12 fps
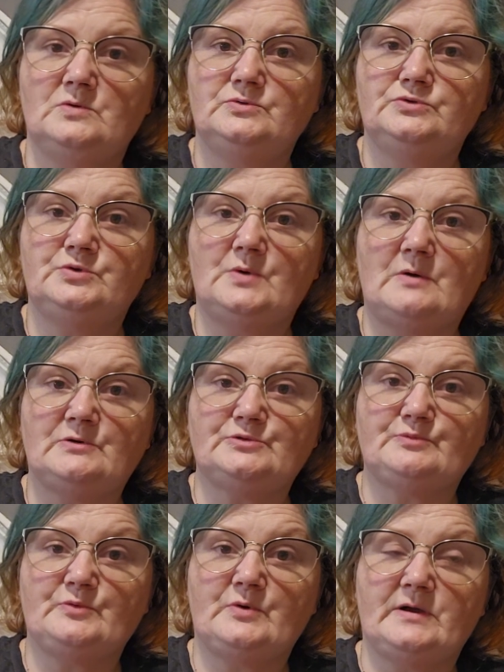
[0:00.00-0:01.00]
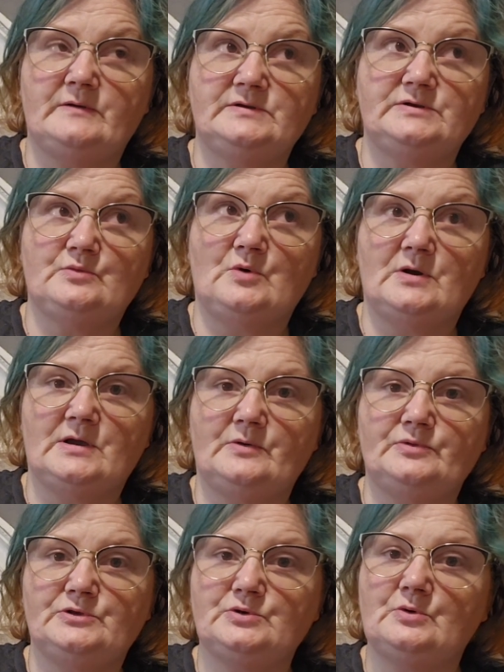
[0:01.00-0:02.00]
2 hours before I need to walk out
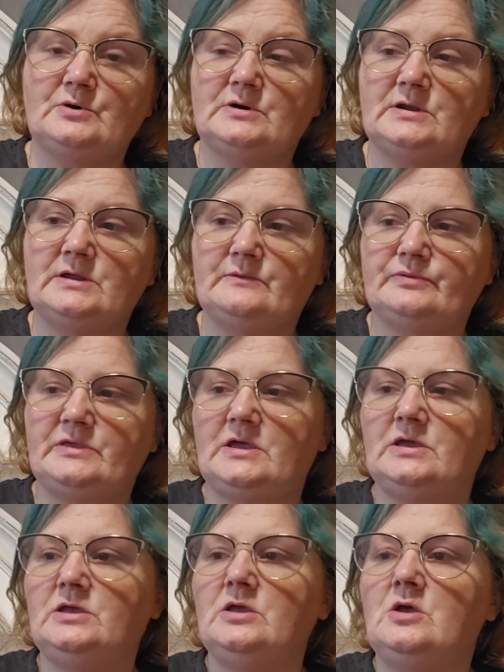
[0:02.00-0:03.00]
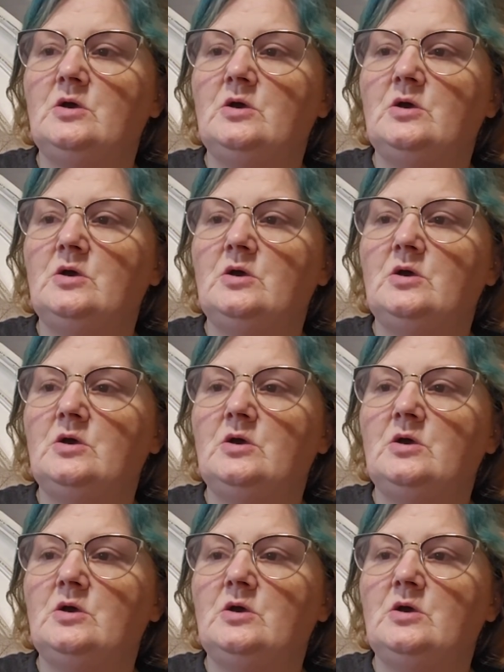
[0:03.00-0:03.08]
the door, if that,